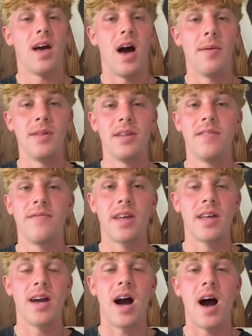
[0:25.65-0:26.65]
I believe
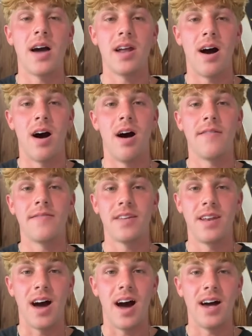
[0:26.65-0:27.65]
that God
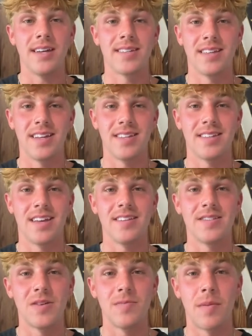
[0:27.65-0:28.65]
often isolates
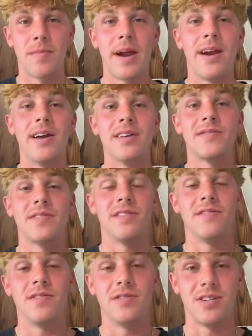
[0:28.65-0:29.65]
us to prepare us for the
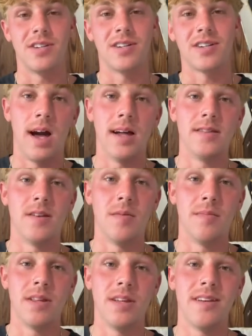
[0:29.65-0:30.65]
future. I
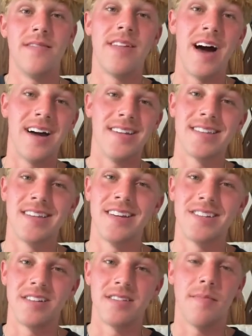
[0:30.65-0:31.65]
don't believe that
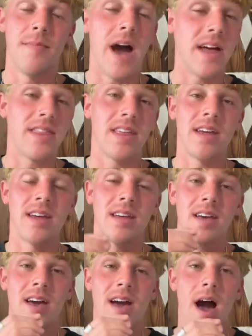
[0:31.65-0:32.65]
isolation is a bad thing.
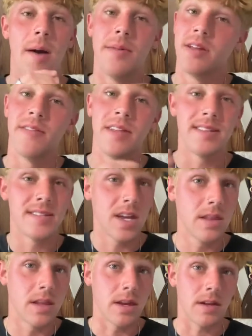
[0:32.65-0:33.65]
I believe that it's a
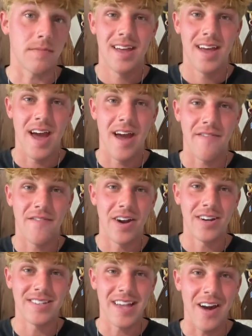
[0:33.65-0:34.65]
good thing. At
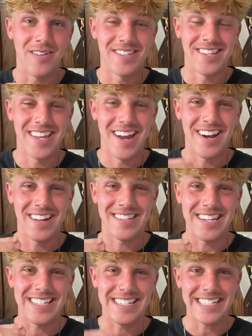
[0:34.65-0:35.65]
first, I would sit there and I'd
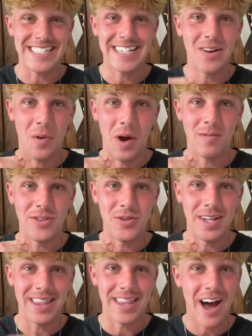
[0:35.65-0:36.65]
say, God, why would
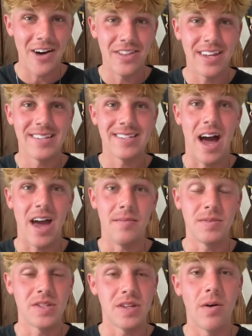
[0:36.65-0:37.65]
you allow this? I
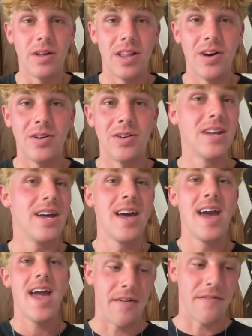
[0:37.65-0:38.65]
am so alone.
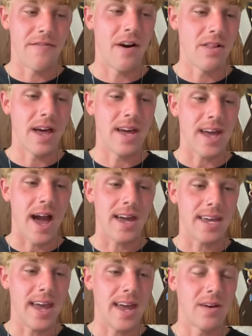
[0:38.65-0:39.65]
I felt like I
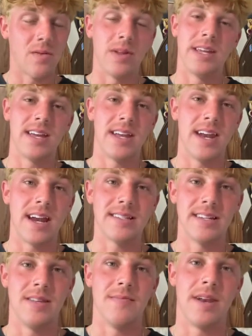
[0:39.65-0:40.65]
can't really connect
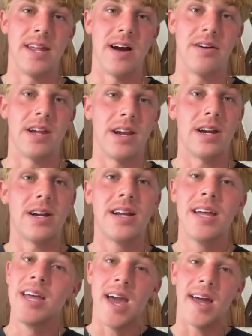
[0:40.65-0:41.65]
to anybody out here.
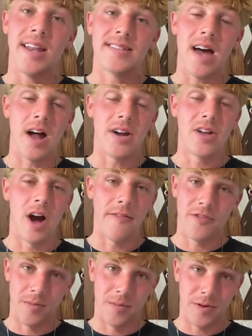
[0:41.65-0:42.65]
And it's
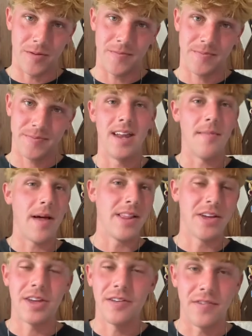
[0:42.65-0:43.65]
uncomfortable. And I'm not
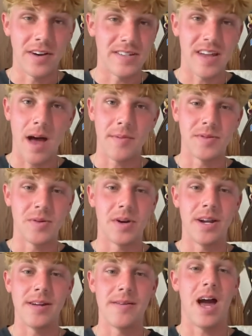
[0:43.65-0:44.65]
looking for a sob
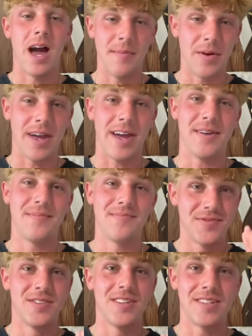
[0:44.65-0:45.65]
story. I'm okay,
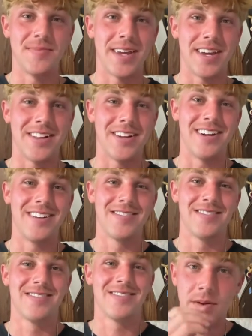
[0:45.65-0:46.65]
just to make it clear.
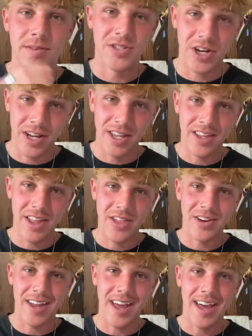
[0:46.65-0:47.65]
I was journaling the
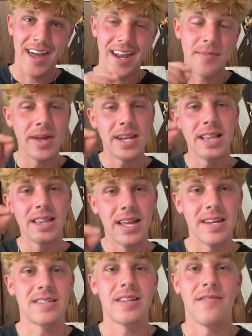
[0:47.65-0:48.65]
other day and I made a
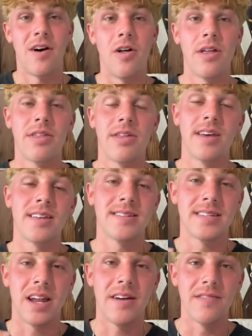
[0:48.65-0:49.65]
list of all the
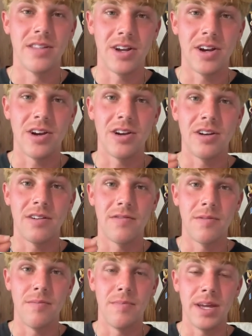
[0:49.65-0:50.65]
things that I've learned
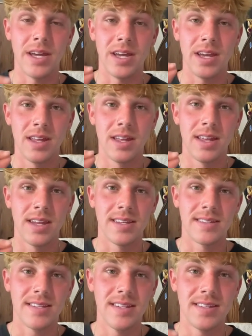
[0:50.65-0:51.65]
from being in a
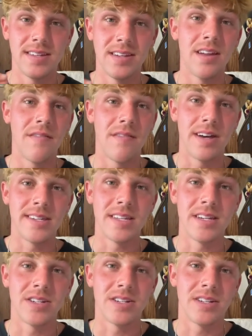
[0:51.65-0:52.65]
season of
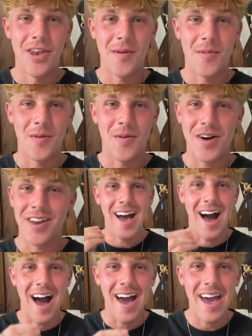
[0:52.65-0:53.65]
isolation. Number 1,
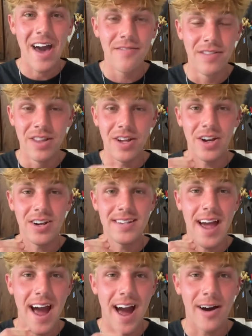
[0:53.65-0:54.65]
I have
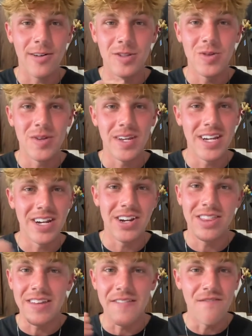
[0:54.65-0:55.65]
learned how to hear
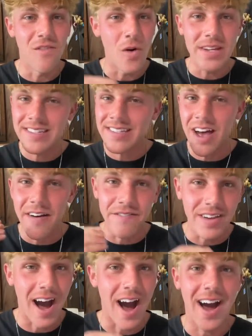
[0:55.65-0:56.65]
the voice
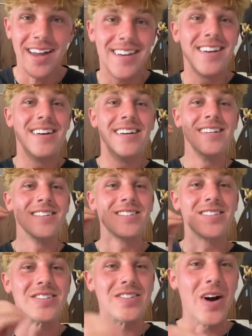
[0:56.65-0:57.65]
of God
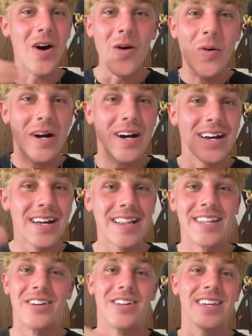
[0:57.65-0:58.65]
so
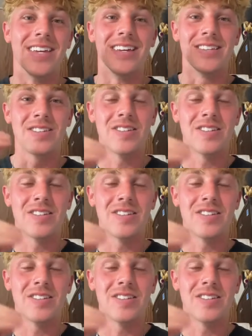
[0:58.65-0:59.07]
clearly.